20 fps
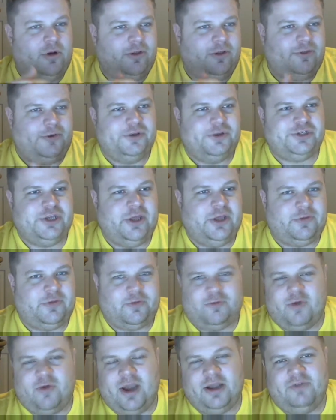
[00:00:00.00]
searches for
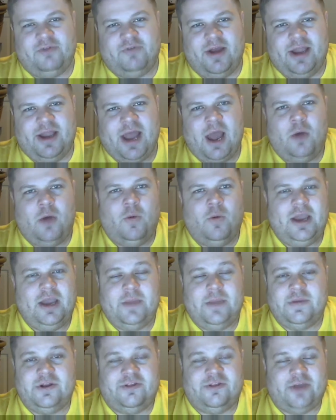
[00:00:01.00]
trying to find out what
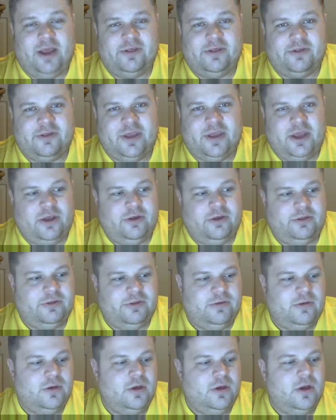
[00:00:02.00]
image sizes to use.
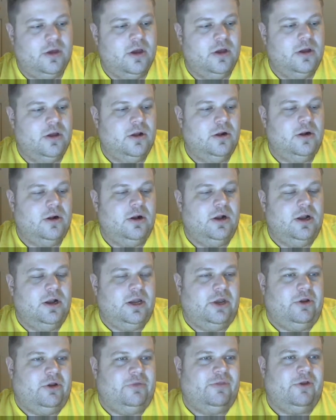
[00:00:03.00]

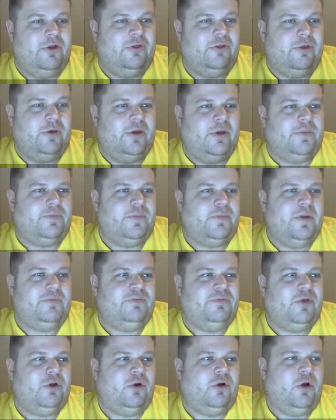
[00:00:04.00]
If
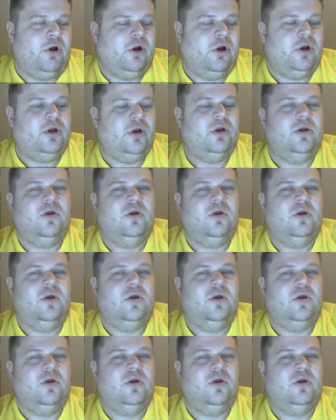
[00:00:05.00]
there are